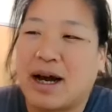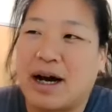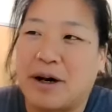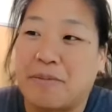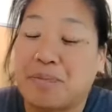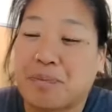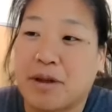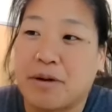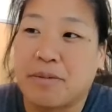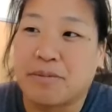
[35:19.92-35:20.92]
Um,
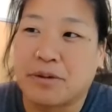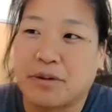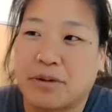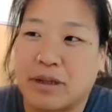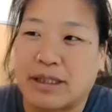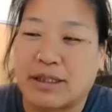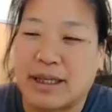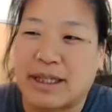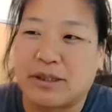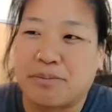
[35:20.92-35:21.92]

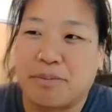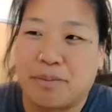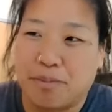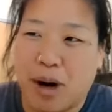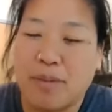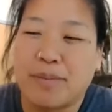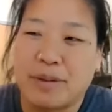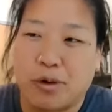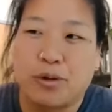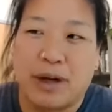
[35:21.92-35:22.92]
it's
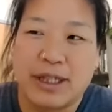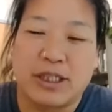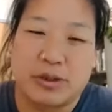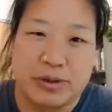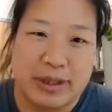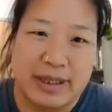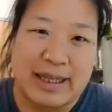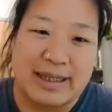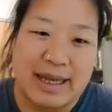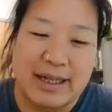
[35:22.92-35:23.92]
probably more logical to
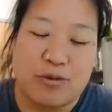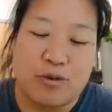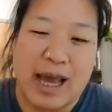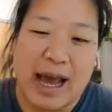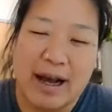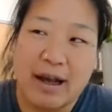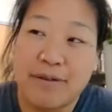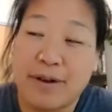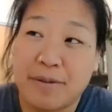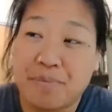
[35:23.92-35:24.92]
think that if we
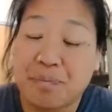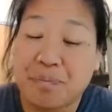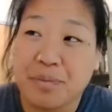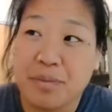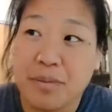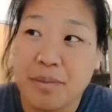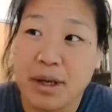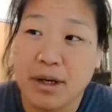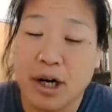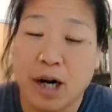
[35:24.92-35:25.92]
have
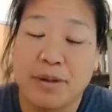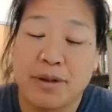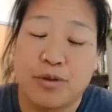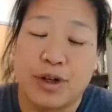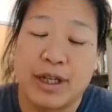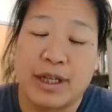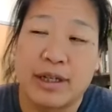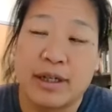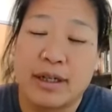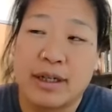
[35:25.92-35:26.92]

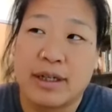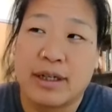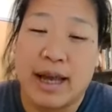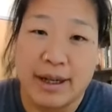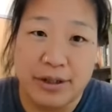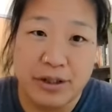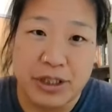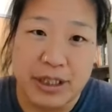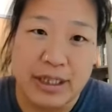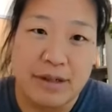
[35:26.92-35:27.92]
carbon-free
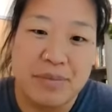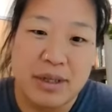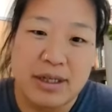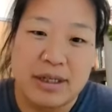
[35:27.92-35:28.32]
energy